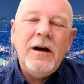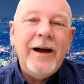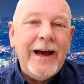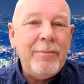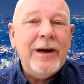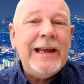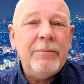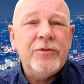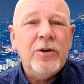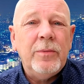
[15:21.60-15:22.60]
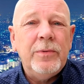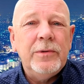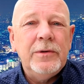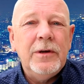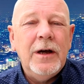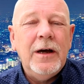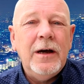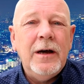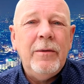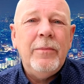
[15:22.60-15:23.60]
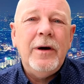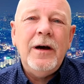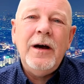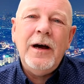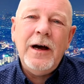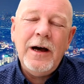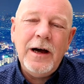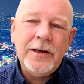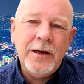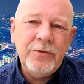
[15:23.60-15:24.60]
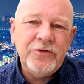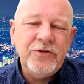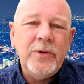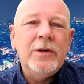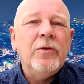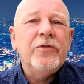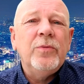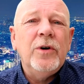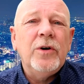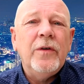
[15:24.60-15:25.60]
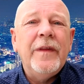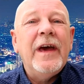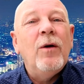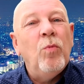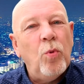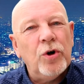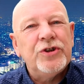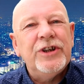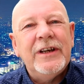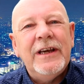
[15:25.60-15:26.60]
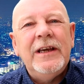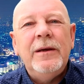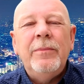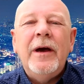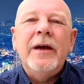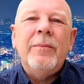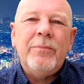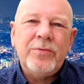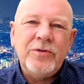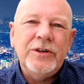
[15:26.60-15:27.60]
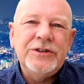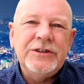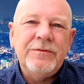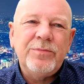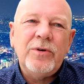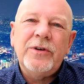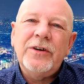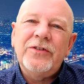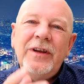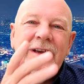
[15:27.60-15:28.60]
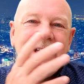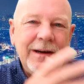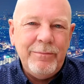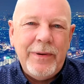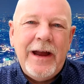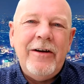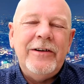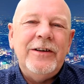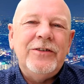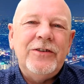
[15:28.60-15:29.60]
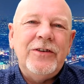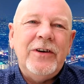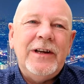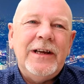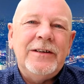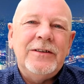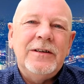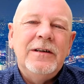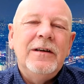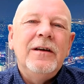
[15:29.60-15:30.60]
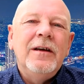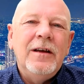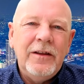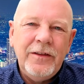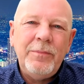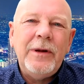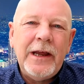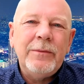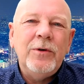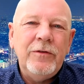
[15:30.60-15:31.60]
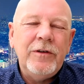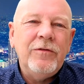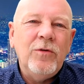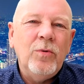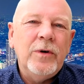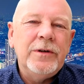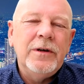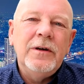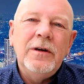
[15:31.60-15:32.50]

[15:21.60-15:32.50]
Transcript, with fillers: I had my laptop um, and I was doing lots of work on there, watching eBay and prices of products, comparing it to Thailand, the plan moving forward.